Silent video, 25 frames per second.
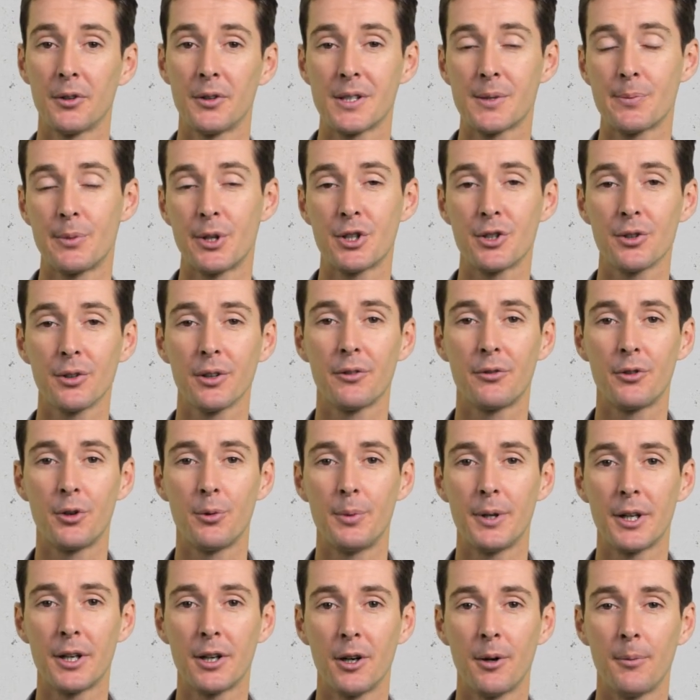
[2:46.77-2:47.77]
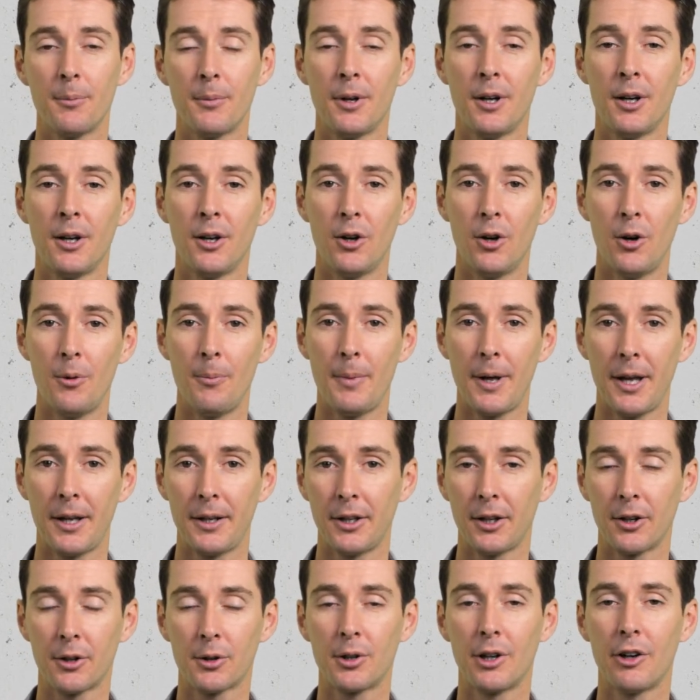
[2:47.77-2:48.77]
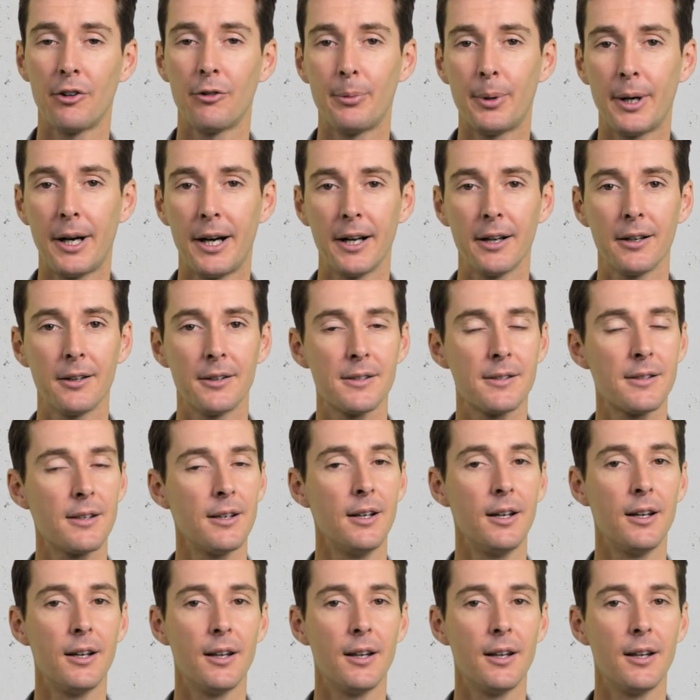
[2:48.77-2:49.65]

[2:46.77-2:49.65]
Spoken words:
especially if you become a manned aircraft pilot,